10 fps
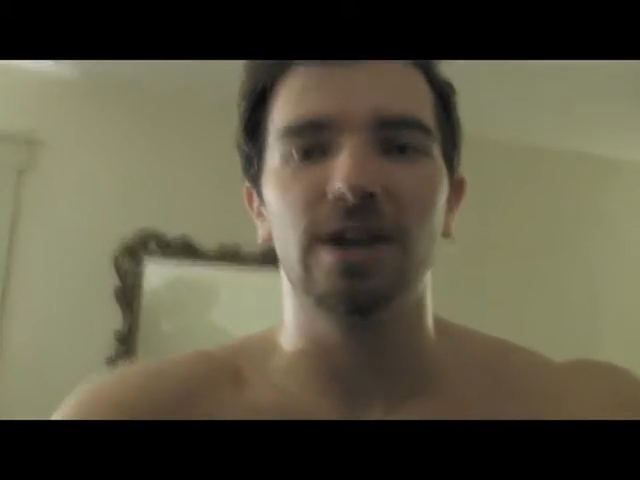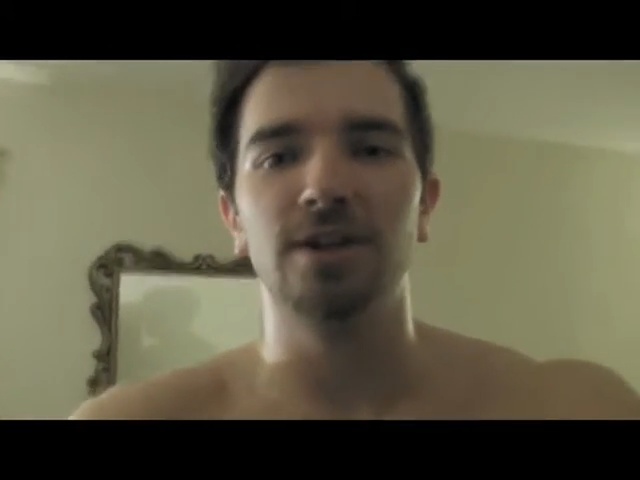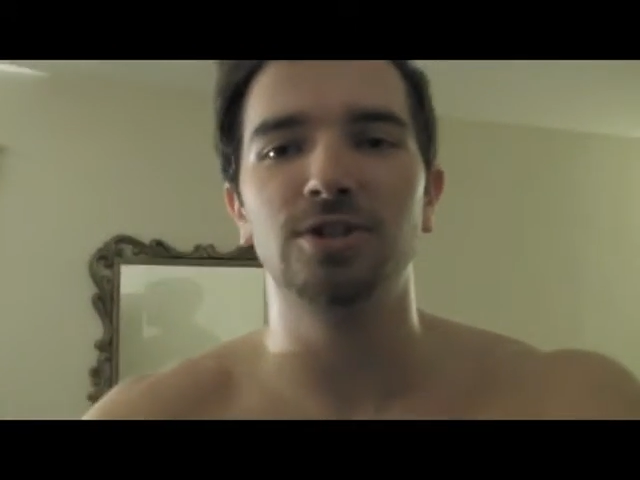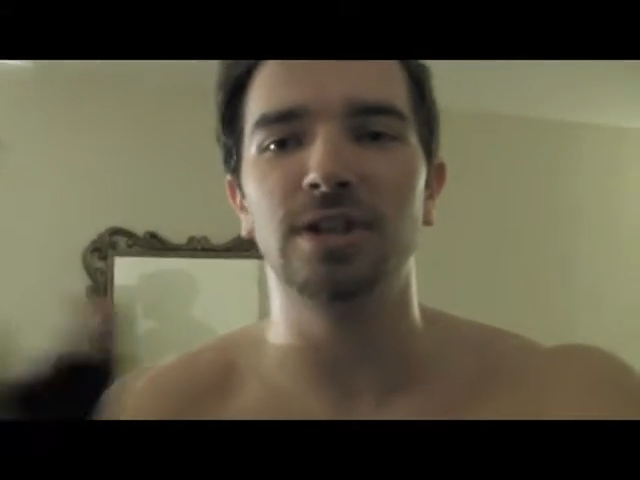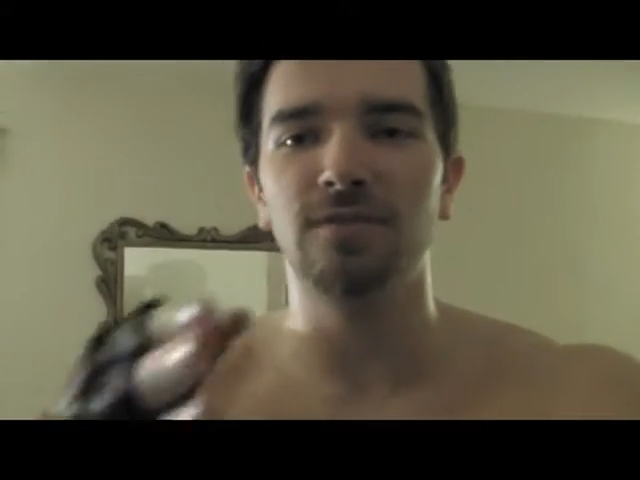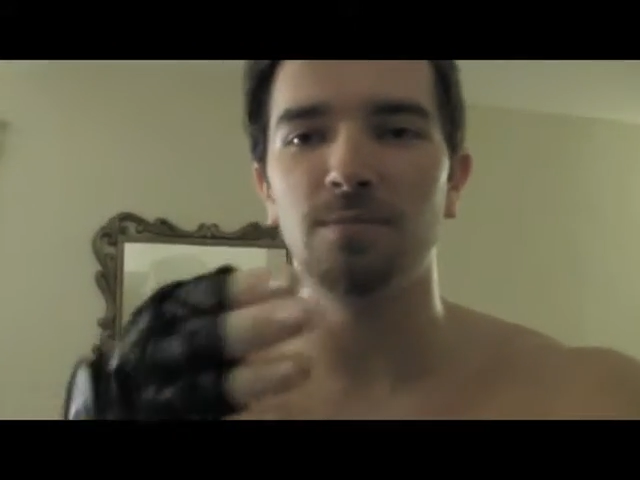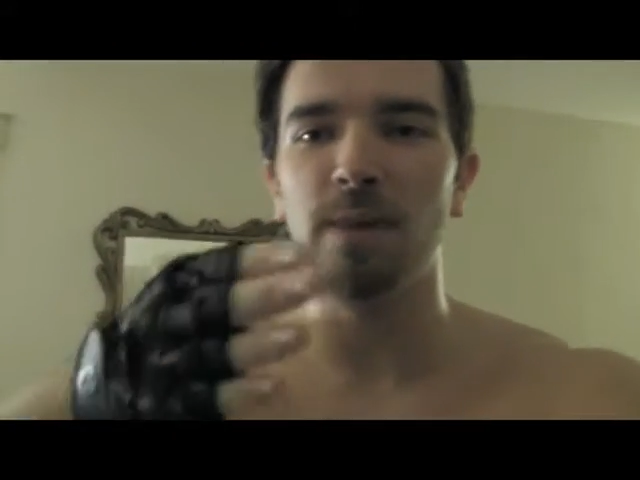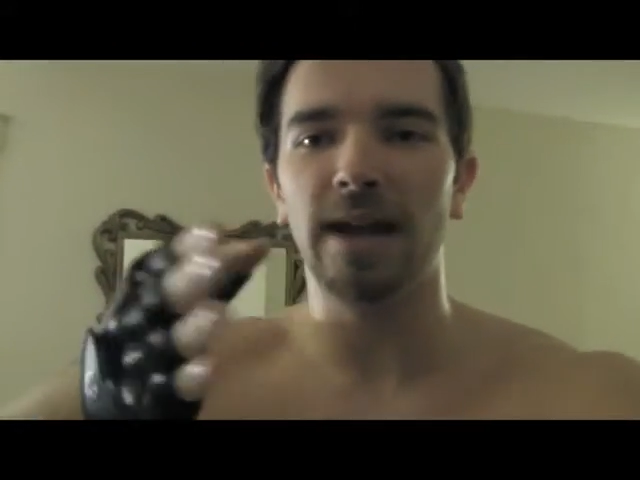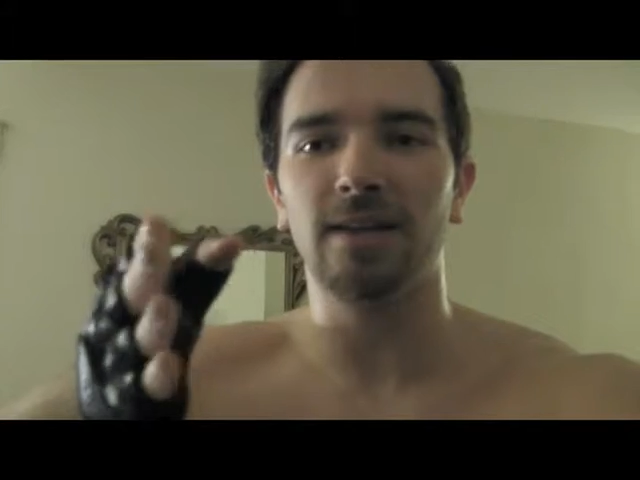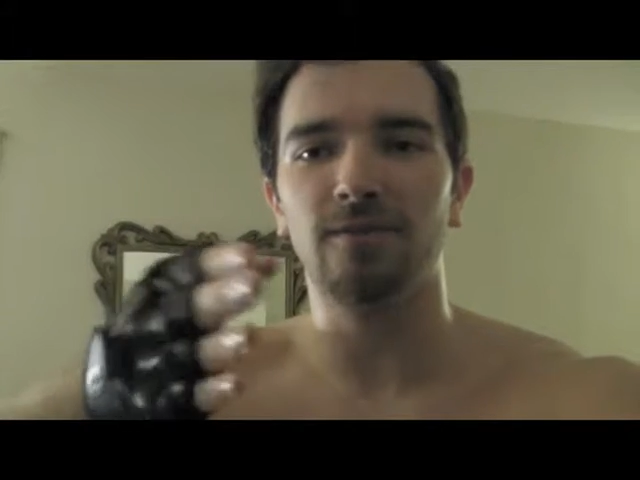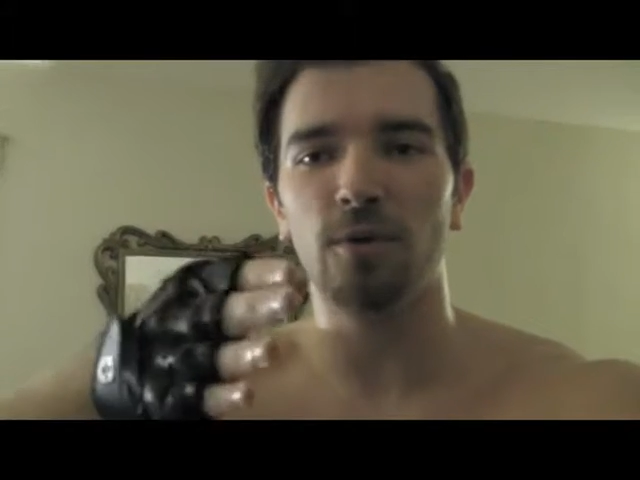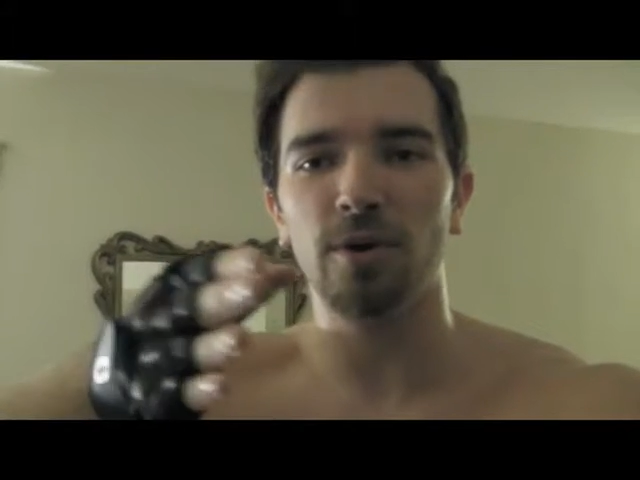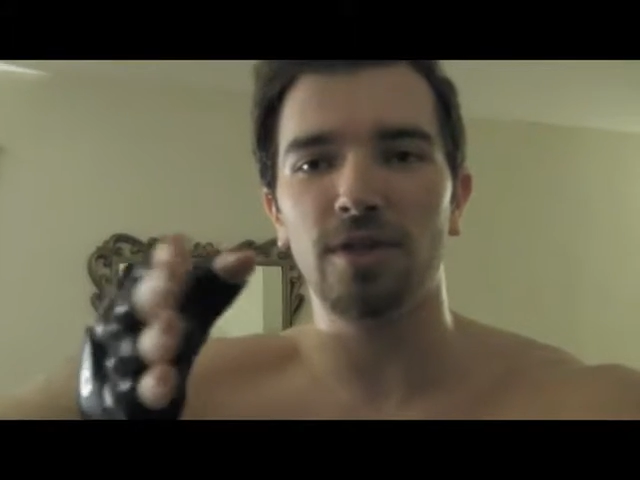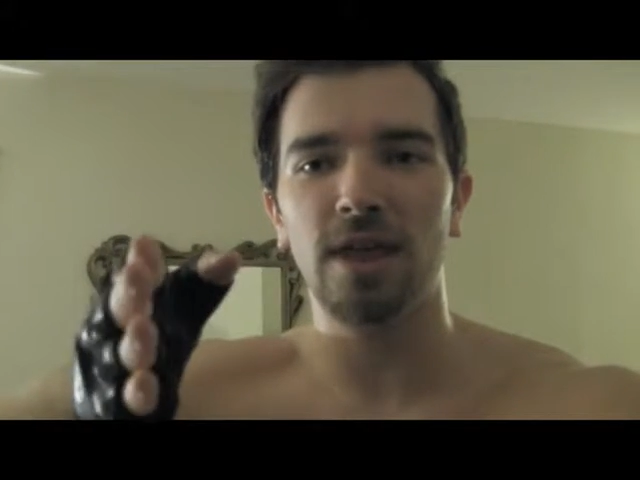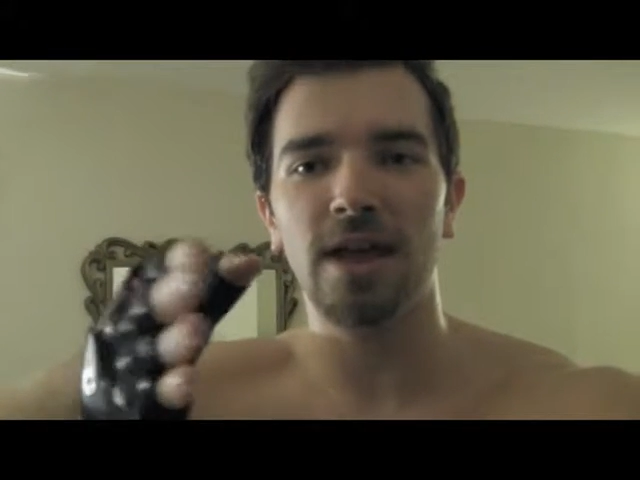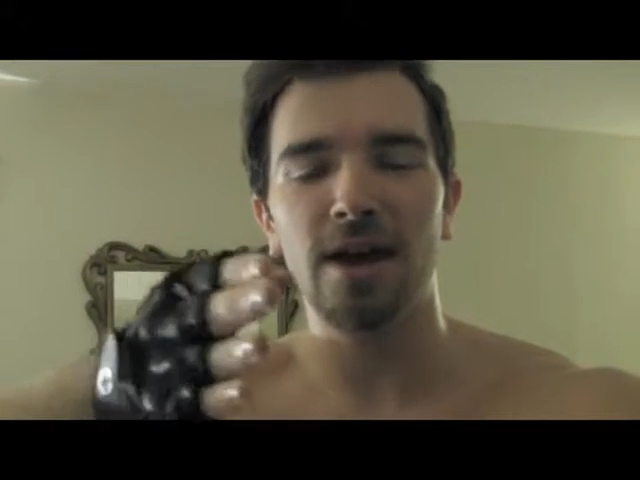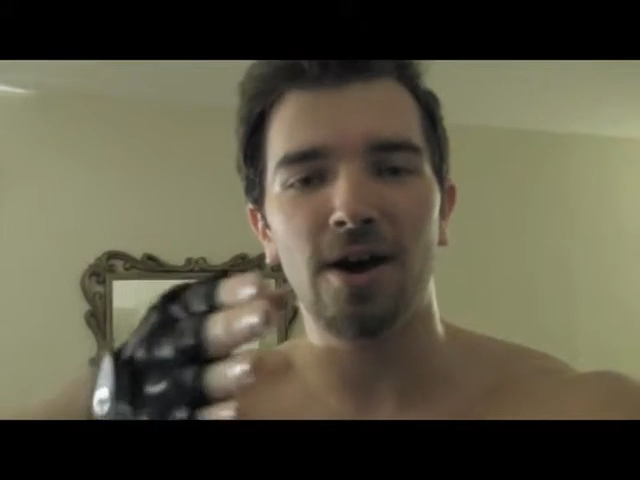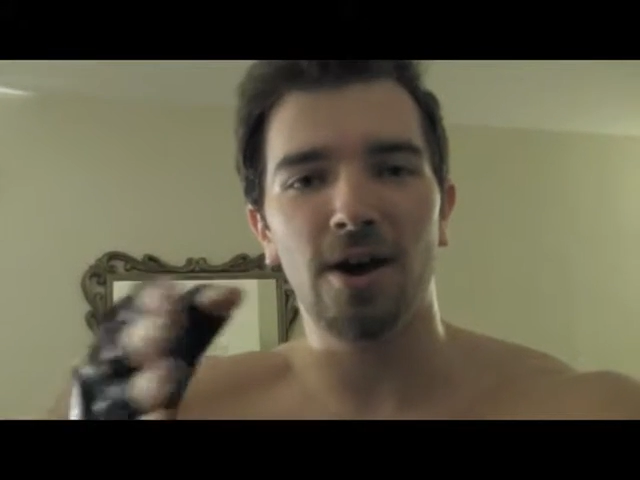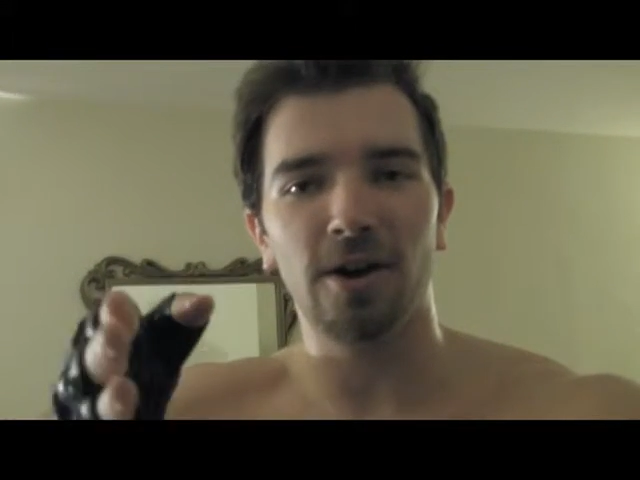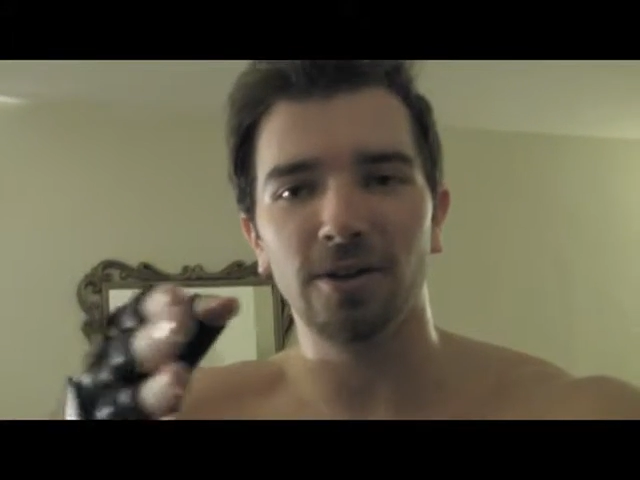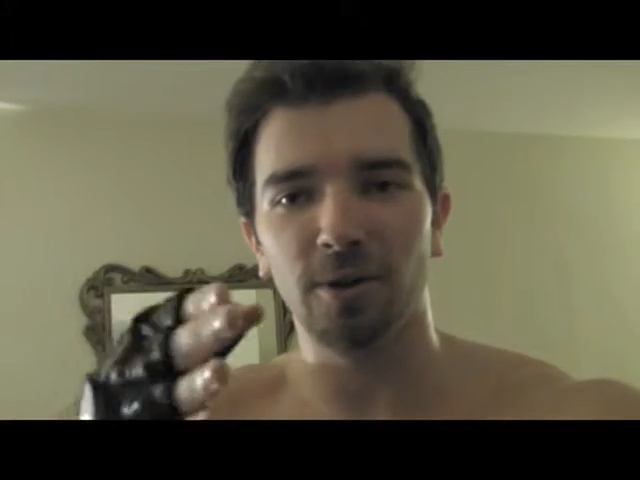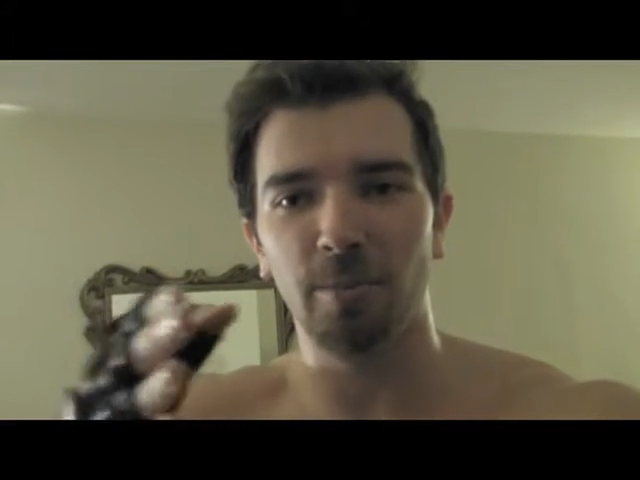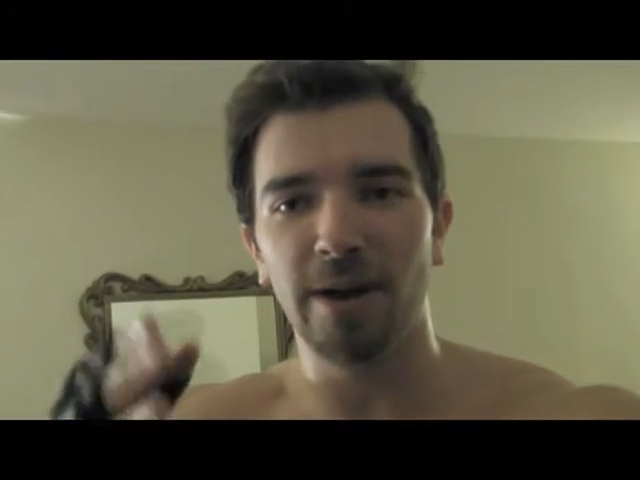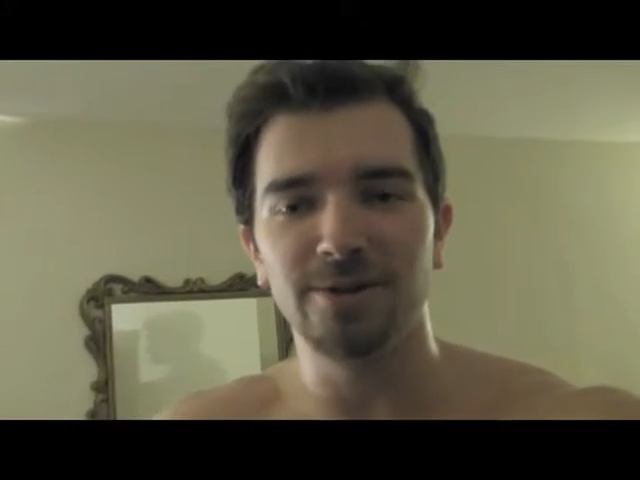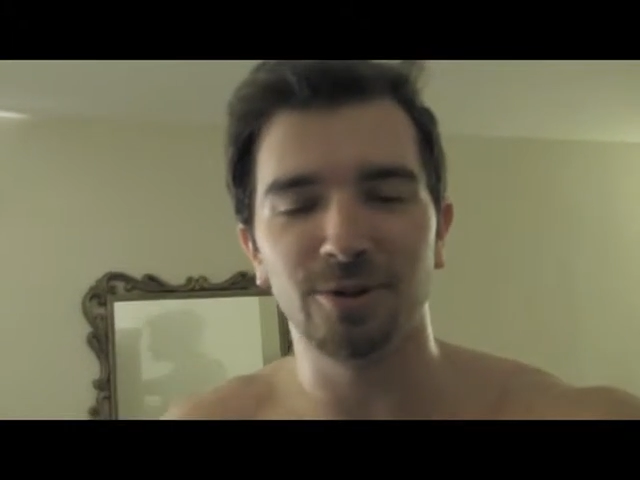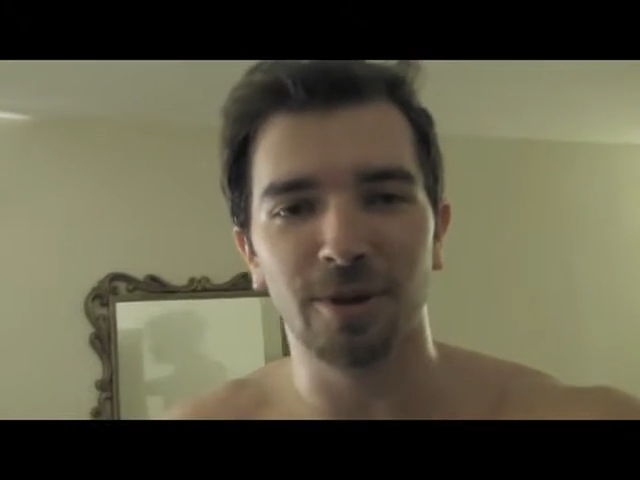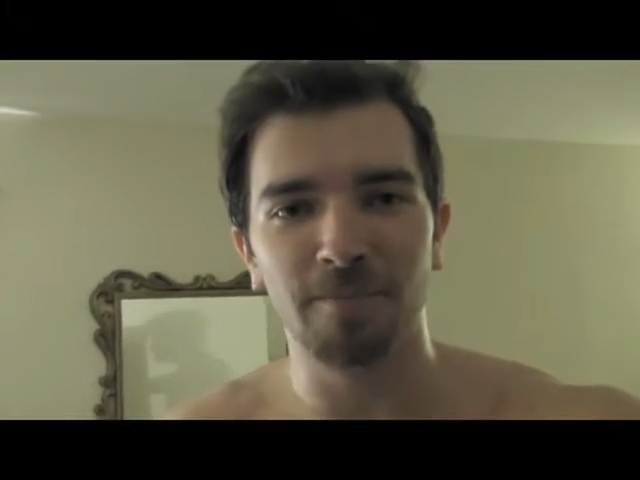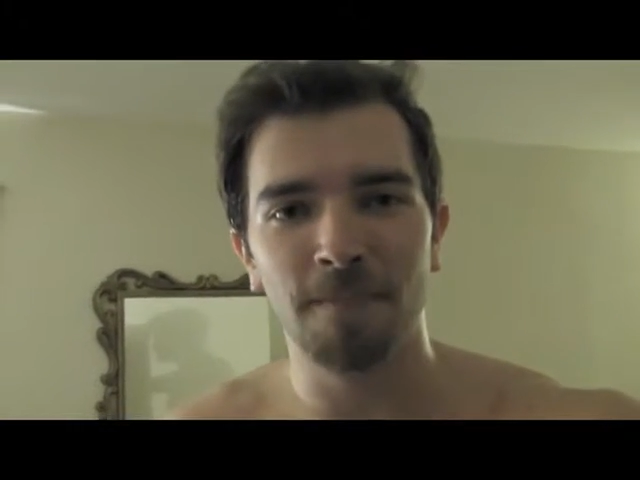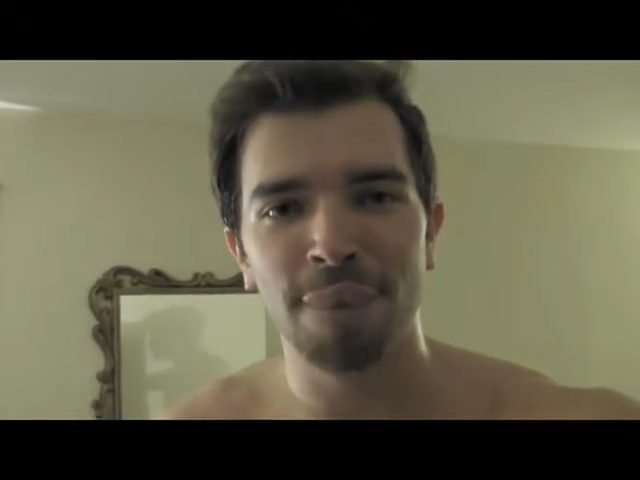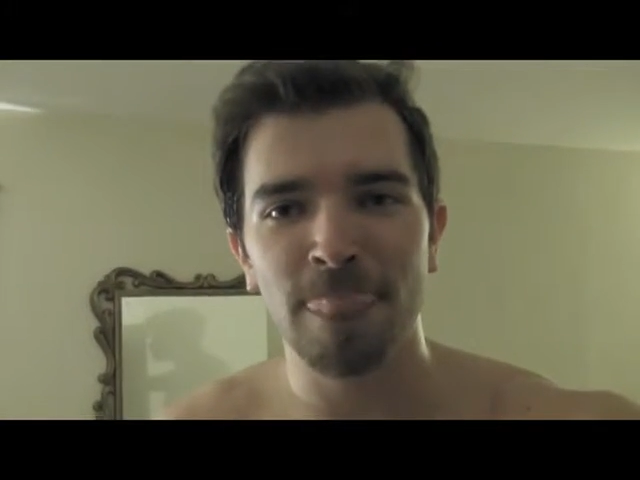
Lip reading: shifts back and forth on a little pendulum.